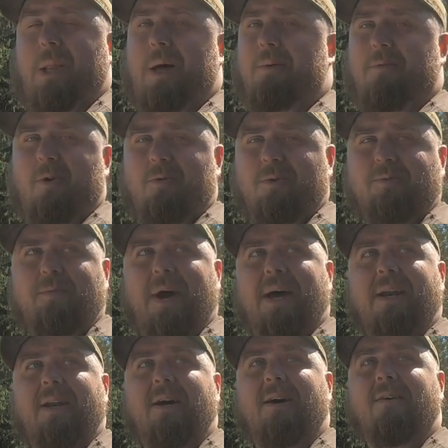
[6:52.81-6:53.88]
The lawnmower was
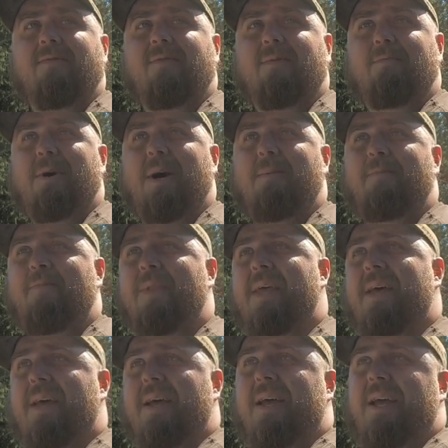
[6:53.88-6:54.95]
bad enough, but
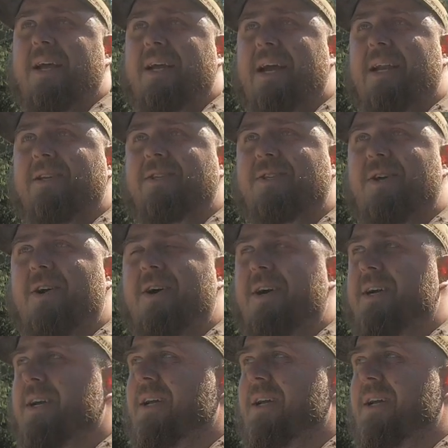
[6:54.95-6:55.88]
it kind of stunk